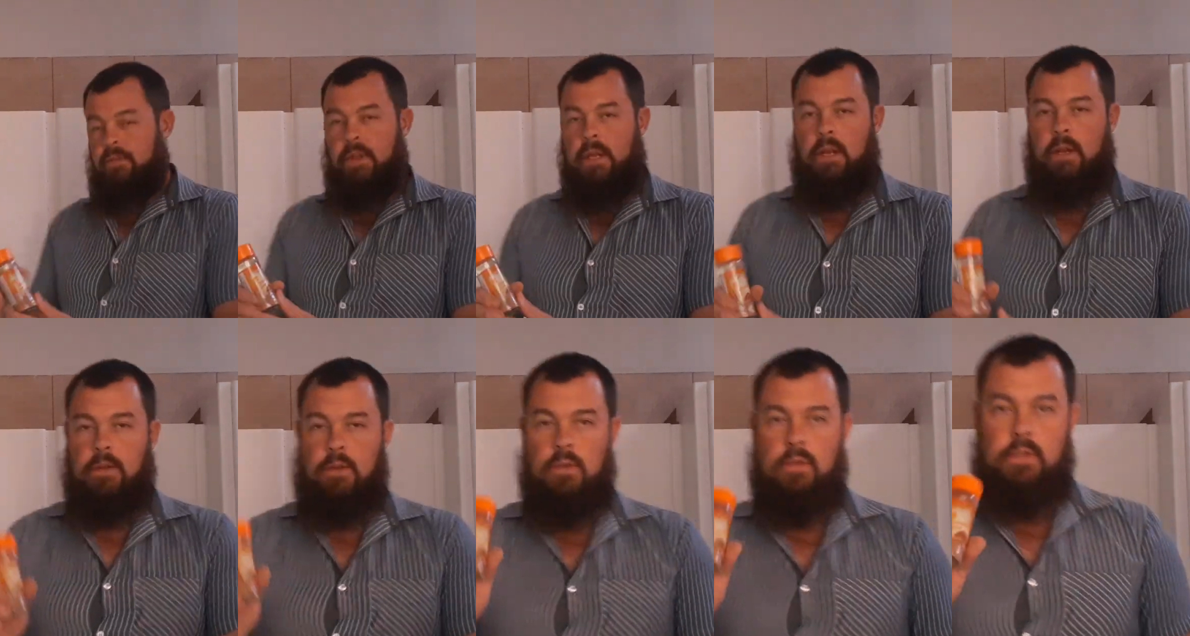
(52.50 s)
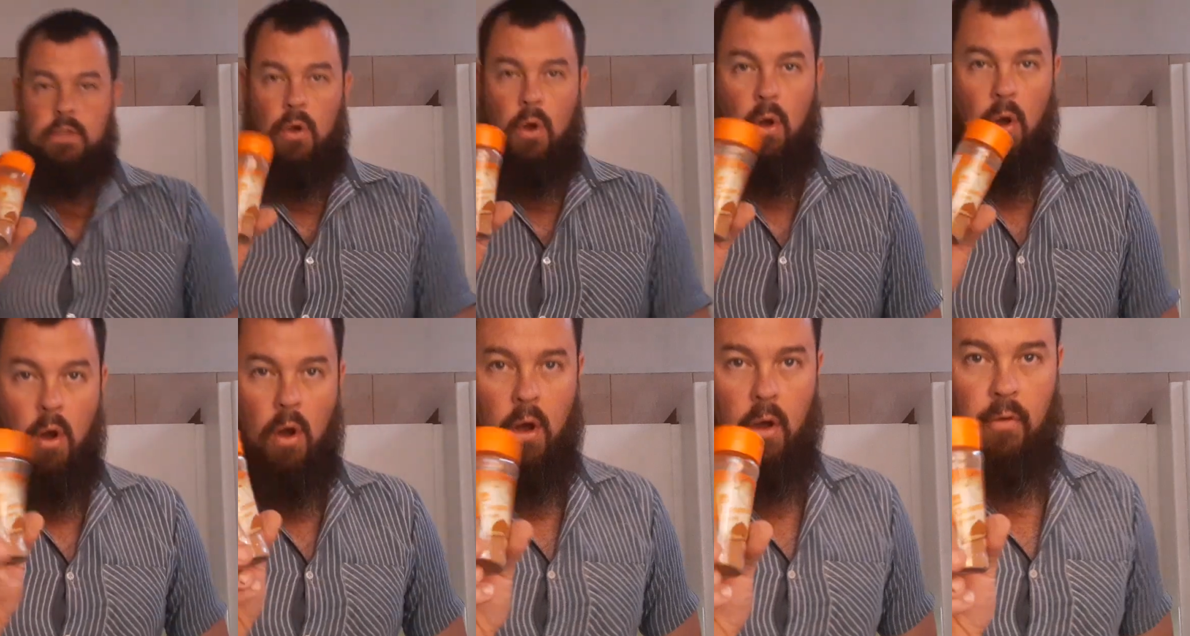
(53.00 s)
then I use
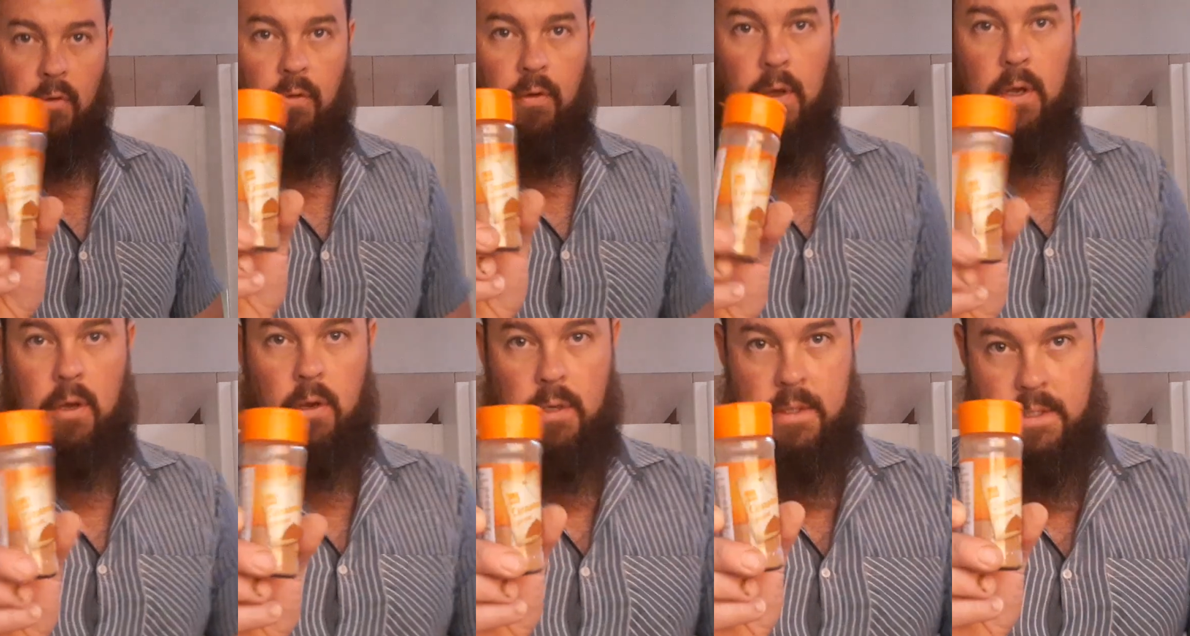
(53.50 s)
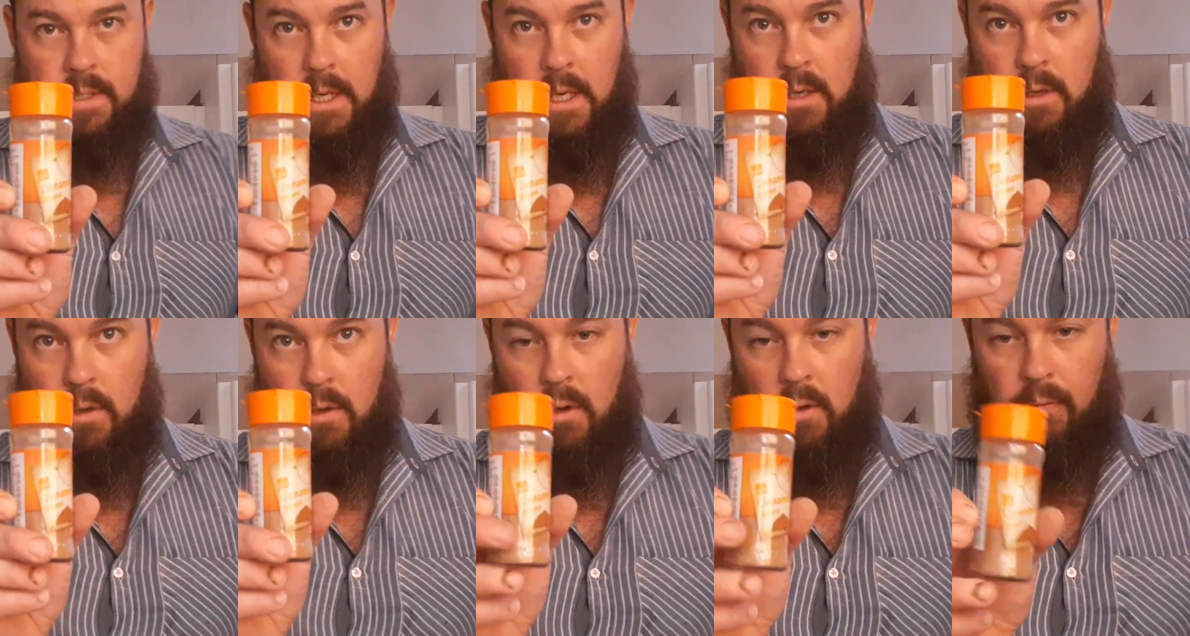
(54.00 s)
half a
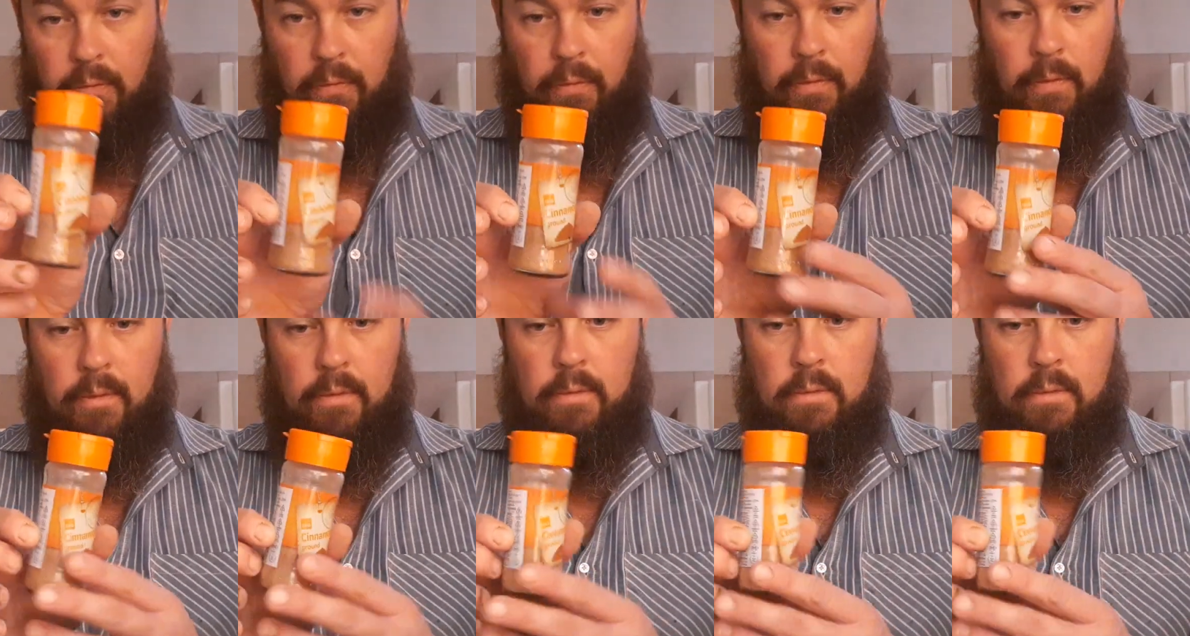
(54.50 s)
container of